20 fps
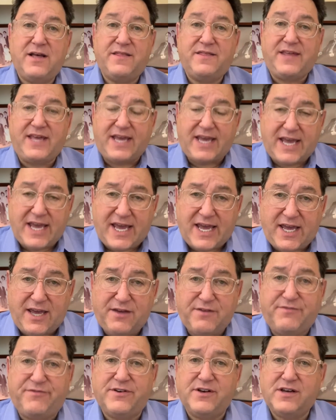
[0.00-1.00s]
the
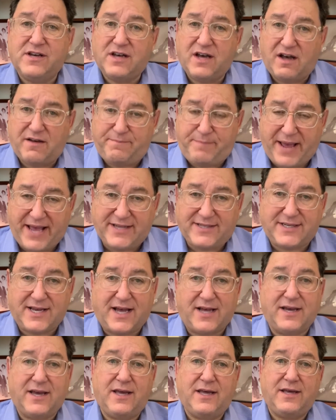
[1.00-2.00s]
eve of
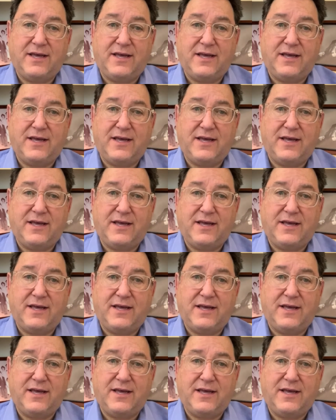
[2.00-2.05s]
Pesach,